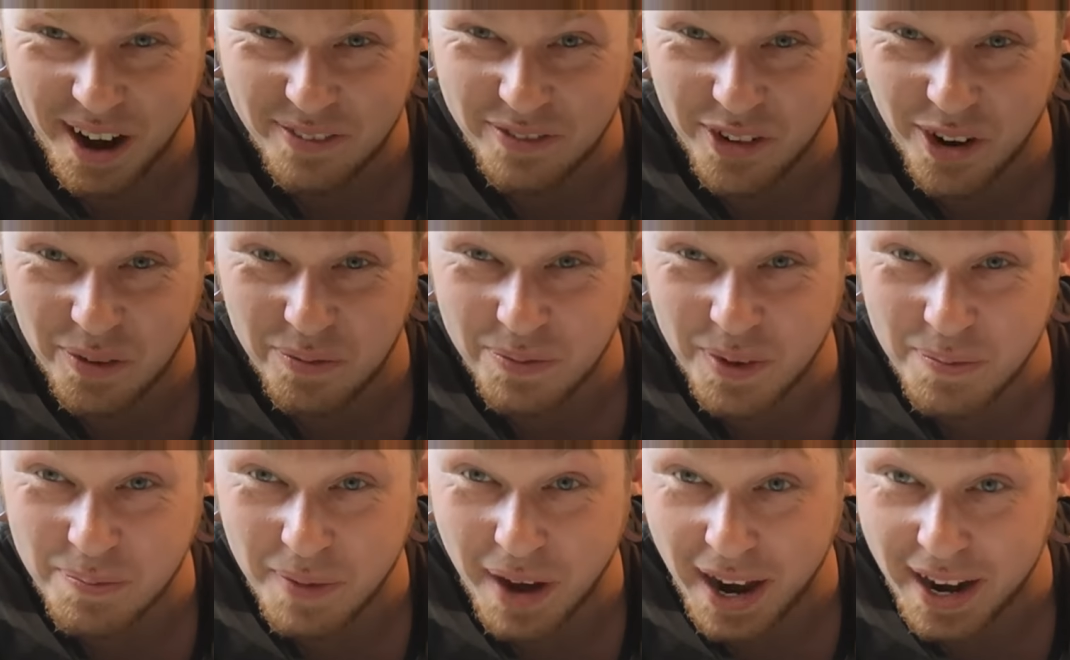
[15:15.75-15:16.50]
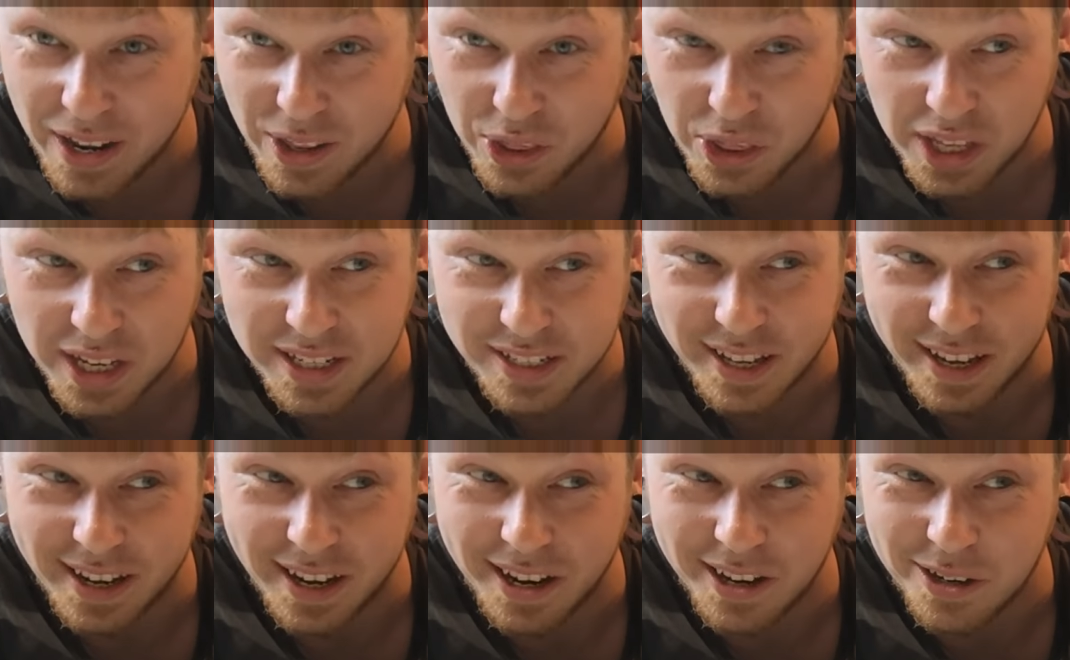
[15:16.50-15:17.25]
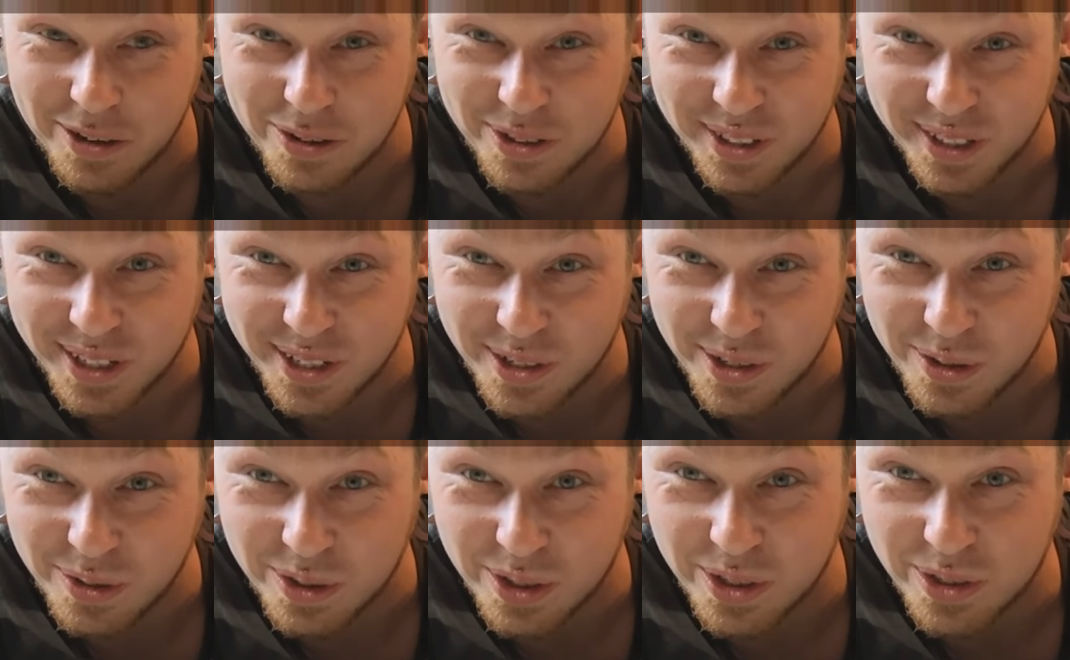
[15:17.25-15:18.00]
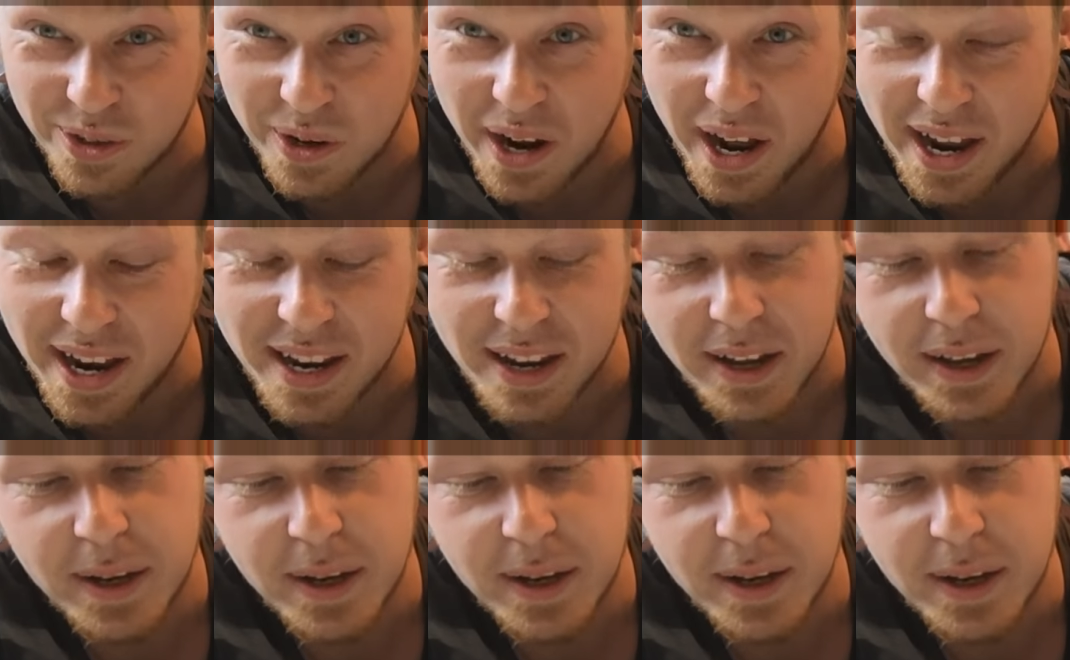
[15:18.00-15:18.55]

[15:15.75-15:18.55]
I've not been buying things like I usually do to try.